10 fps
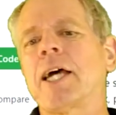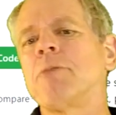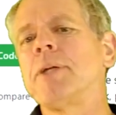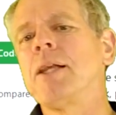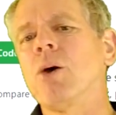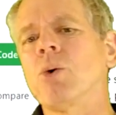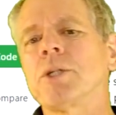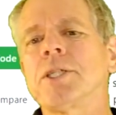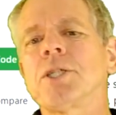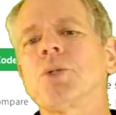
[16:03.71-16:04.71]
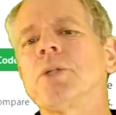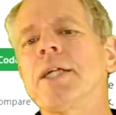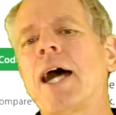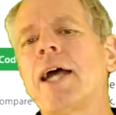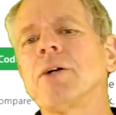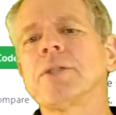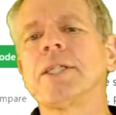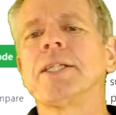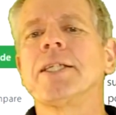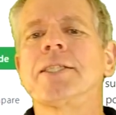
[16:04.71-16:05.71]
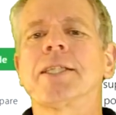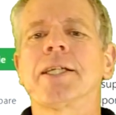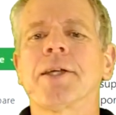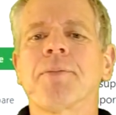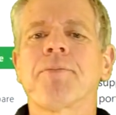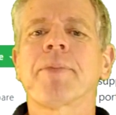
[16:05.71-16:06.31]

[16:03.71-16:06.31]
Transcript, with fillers: can be loaded to the IoTT stick.